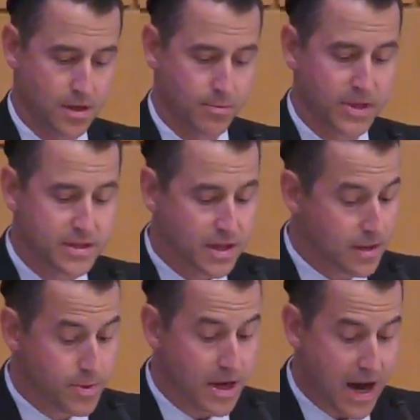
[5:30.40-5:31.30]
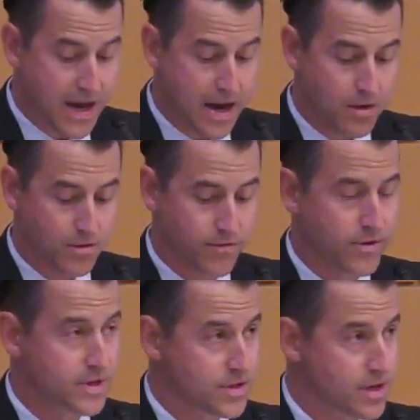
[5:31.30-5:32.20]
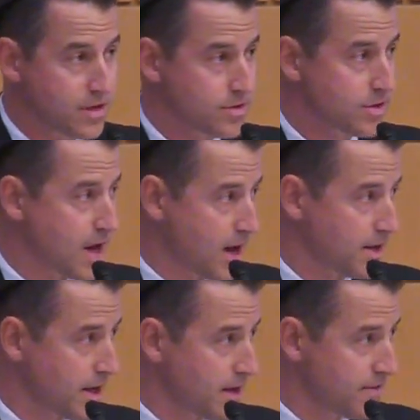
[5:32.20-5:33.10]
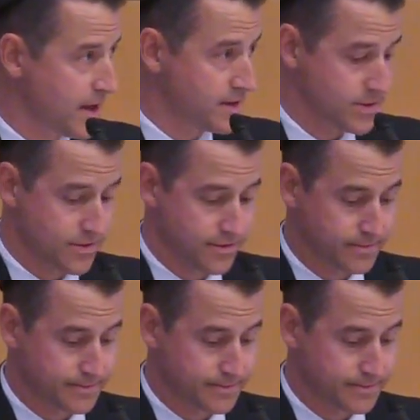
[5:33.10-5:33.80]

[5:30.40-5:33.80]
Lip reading: Please keep an eye out for this year's holiday events.